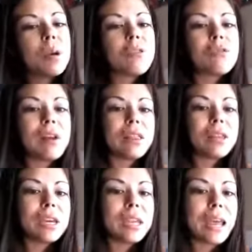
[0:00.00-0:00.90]
butterfly
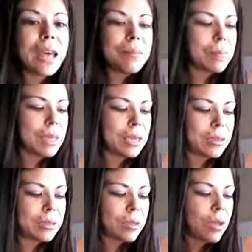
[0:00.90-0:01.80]
looking at
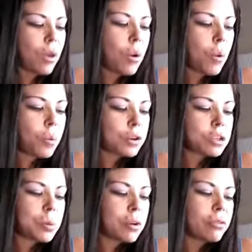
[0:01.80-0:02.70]
me.
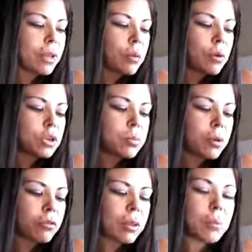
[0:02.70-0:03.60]
Orange butterfly, orange
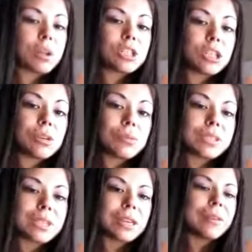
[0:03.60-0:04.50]
butterfly, what do you
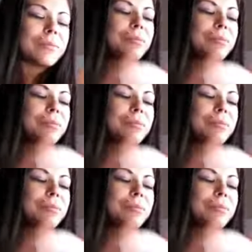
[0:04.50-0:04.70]
see?